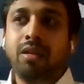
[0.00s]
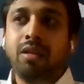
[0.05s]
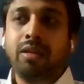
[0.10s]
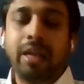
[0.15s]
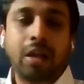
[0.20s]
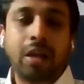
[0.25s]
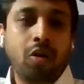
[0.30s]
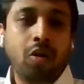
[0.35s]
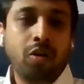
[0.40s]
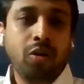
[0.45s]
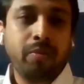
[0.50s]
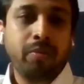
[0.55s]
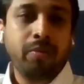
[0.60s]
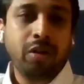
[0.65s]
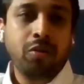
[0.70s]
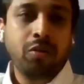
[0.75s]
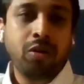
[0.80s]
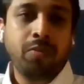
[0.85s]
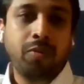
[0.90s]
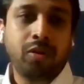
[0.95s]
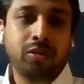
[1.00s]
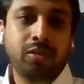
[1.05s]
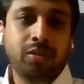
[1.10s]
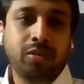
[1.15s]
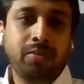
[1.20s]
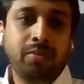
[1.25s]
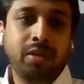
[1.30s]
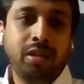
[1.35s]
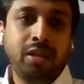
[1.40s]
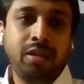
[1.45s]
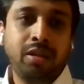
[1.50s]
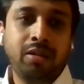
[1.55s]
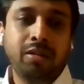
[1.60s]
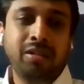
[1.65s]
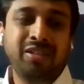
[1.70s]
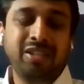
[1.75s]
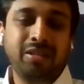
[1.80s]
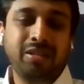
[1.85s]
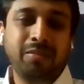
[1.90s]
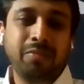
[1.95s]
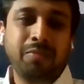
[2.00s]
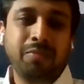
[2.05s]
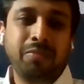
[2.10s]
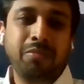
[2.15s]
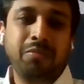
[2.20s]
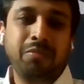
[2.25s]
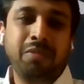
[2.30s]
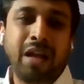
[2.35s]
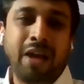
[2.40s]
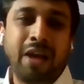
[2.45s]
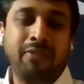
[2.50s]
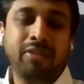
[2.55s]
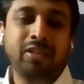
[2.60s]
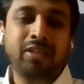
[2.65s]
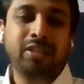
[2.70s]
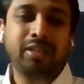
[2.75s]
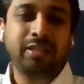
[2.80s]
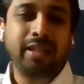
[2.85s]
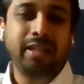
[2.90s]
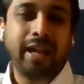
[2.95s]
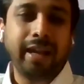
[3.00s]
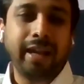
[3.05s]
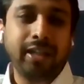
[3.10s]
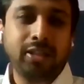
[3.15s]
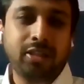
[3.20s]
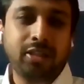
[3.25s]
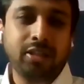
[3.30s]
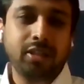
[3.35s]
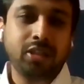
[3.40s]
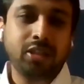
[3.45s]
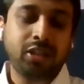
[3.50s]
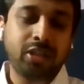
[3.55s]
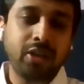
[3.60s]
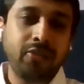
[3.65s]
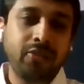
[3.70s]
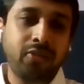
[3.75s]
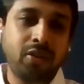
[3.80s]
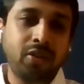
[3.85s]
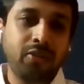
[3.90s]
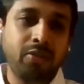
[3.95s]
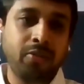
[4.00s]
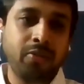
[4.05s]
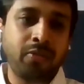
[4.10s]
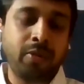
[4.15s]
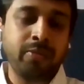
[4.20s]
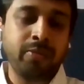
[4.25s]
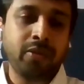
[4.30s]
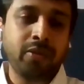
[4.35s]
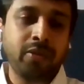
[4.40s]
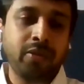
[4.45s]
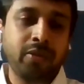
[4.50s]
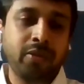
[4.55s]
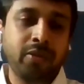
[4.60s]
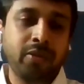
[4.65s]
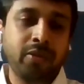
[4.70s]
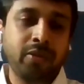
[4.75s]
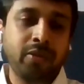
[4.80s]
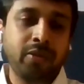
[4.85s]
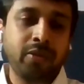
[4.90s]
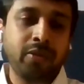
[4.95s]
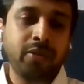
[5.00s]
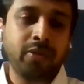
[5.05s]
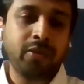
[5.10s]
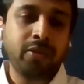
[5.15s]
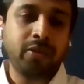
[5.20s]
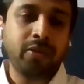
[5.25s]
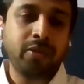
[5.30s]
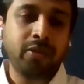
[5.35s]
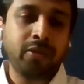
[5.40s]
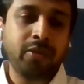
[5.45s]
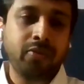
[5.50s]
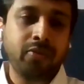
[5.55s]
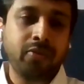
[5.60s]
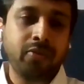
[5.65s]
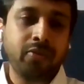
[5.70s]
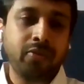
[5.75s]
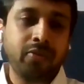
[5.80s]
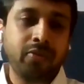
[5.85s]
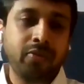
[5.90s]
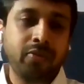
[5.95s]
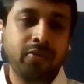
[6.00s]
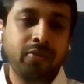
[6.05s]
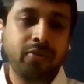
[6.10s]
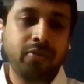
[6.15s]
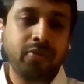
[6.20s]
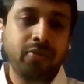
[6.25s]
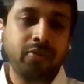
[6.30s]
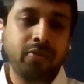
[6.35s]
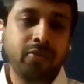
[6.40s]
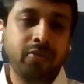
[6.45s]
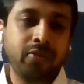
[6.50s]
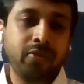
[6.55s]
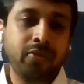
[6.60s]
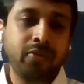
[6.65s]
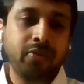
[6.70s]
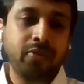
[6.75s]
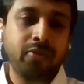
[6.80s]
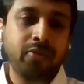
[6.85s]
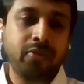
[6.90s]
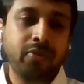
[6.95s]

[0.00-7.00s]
the economy could possibly have a slight shift from the focus from the big cities to these places.